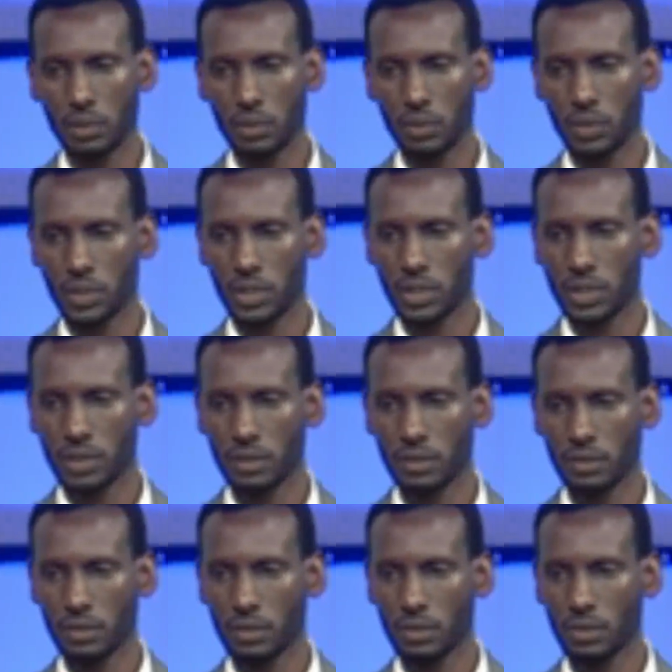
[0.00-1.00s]
water
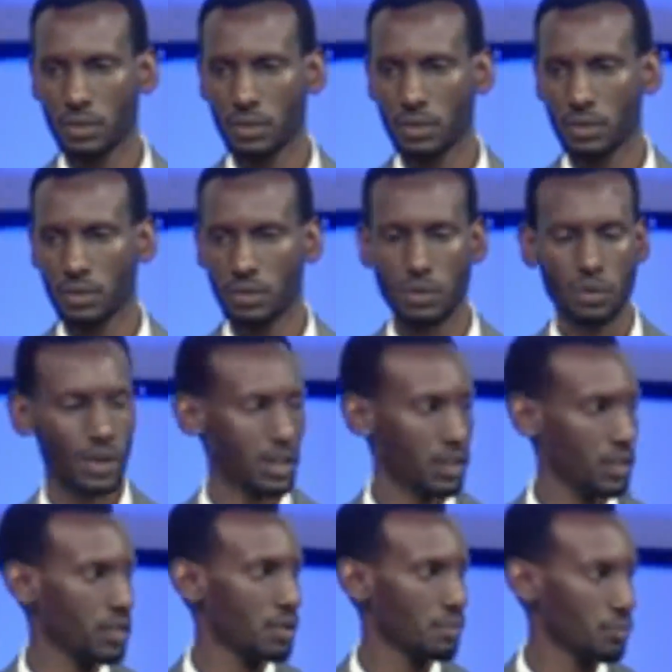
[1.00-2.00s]

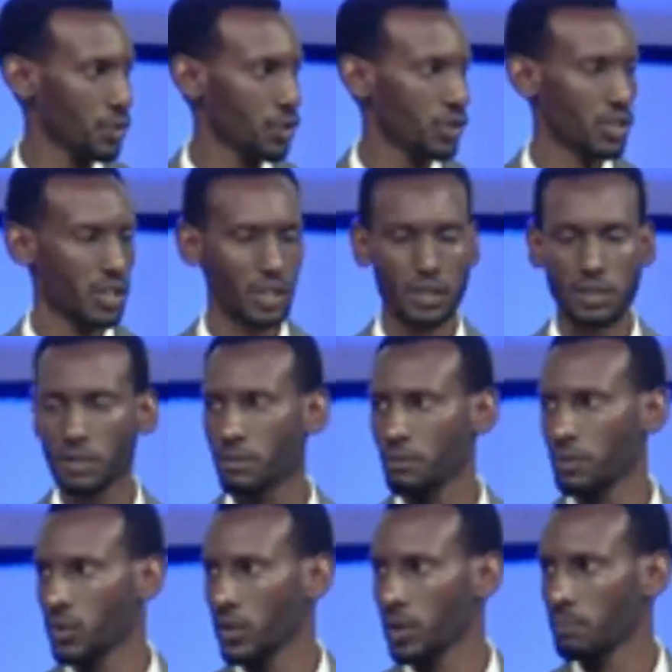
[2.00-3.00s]
quality project
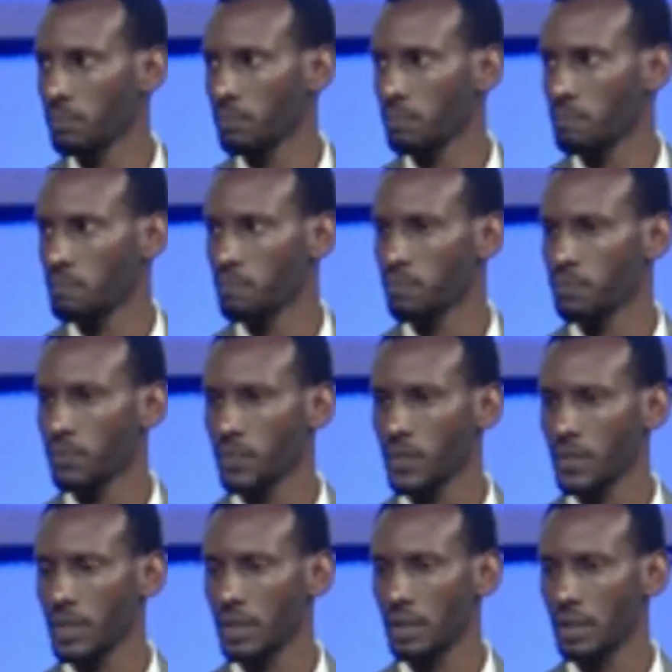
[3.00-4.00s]
for them.
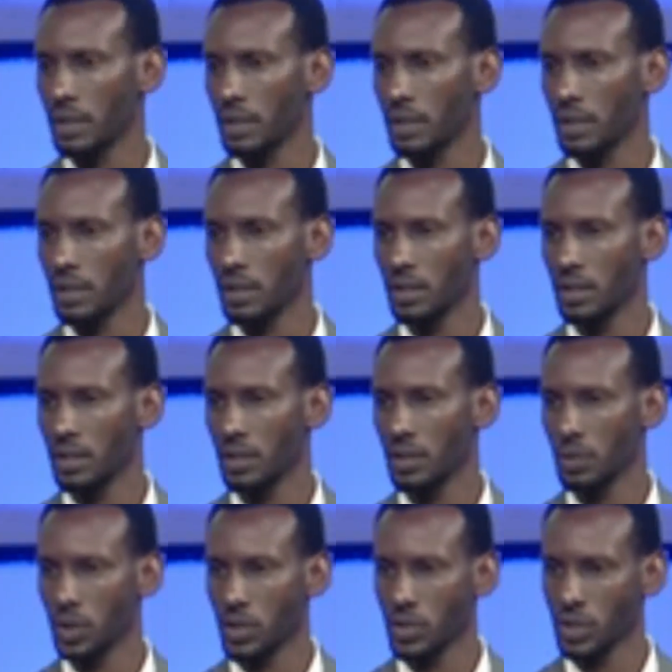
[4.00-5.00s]
And here
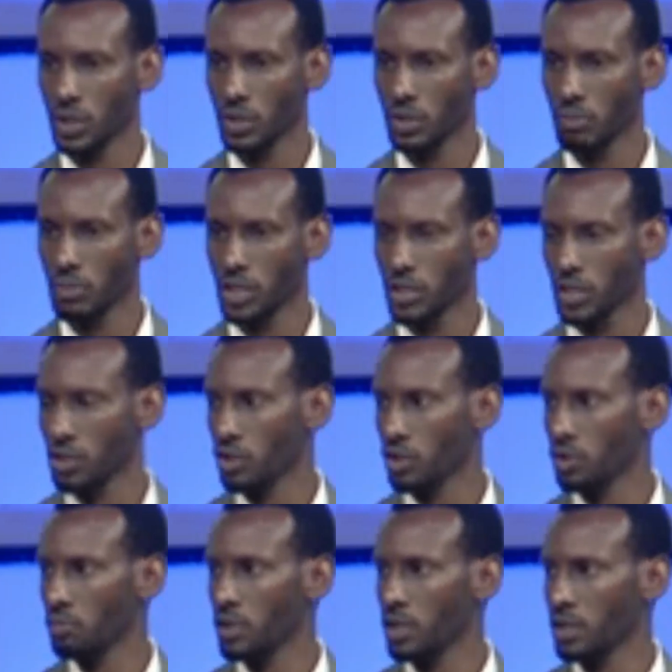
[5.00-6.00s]
we're trying to measure
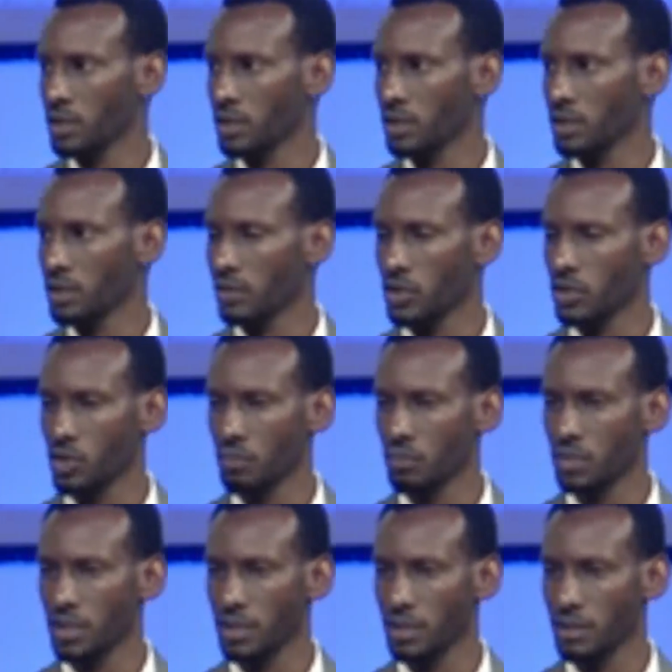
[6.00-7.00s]
turbidity. The
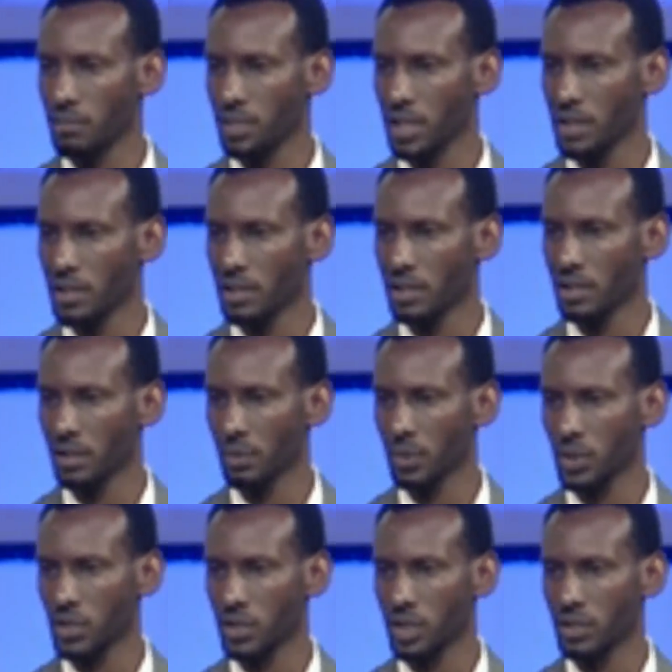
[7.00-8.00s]
turbidity, basically,
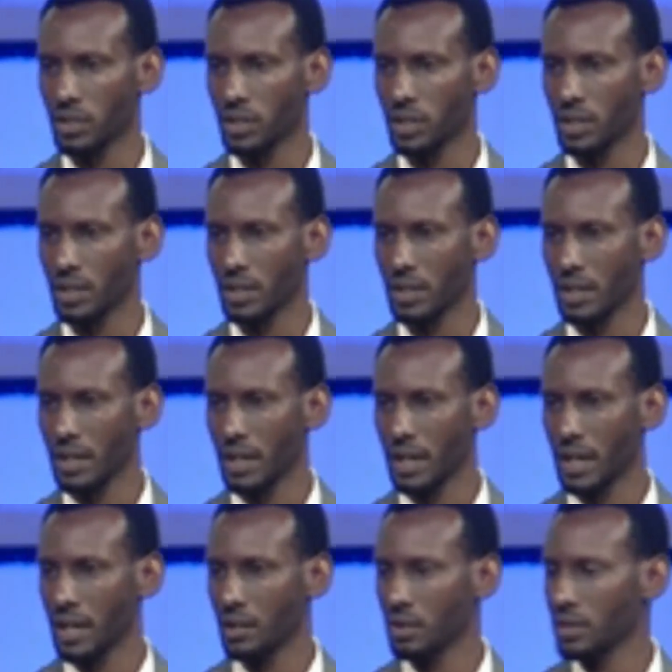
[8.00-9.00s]
we're trying to see
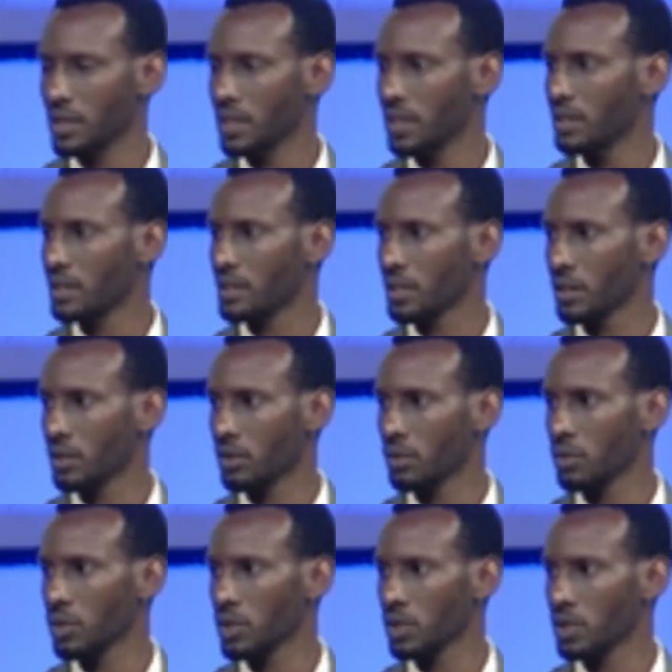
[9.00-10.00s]
how dense
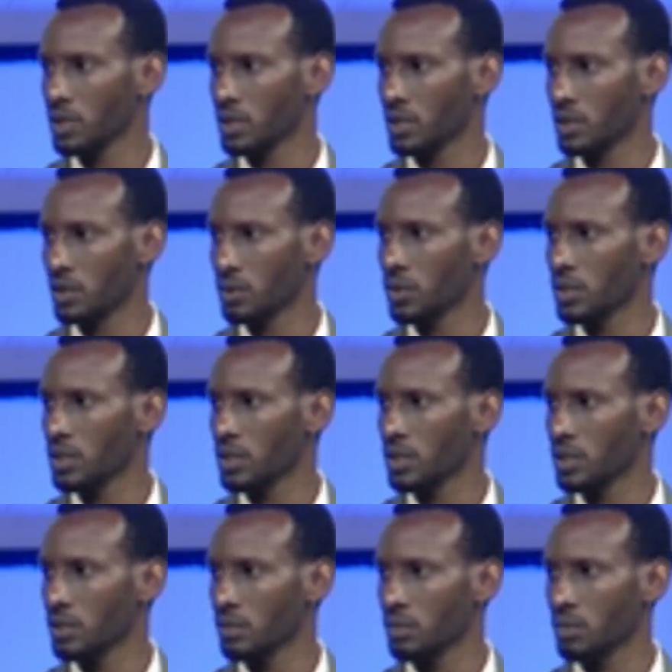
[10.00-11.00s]
is the water,
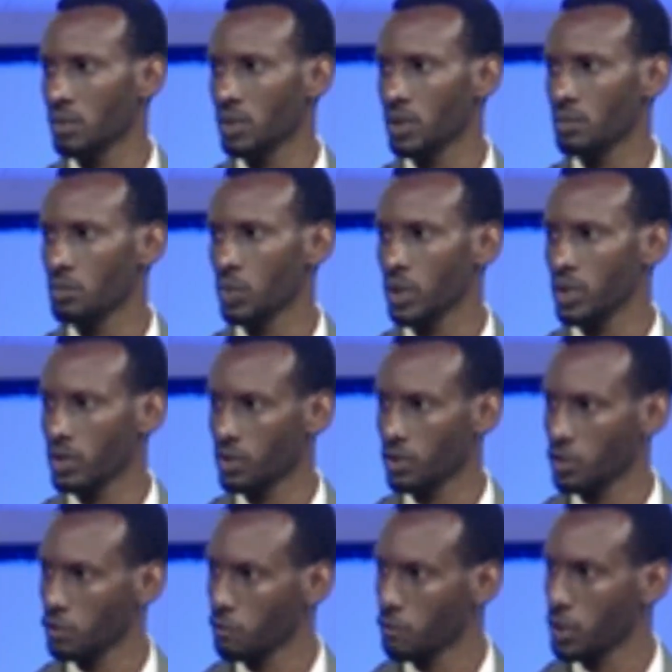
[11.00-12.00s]
what
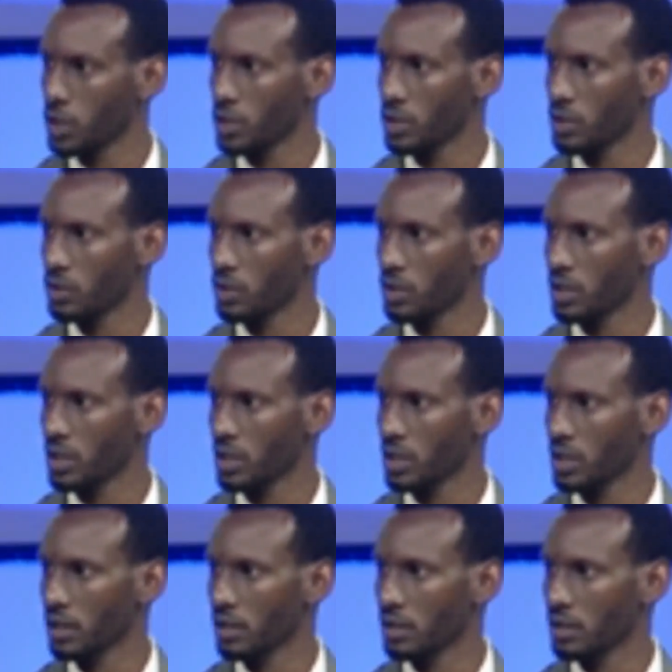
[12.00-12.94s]
sort of particles are in.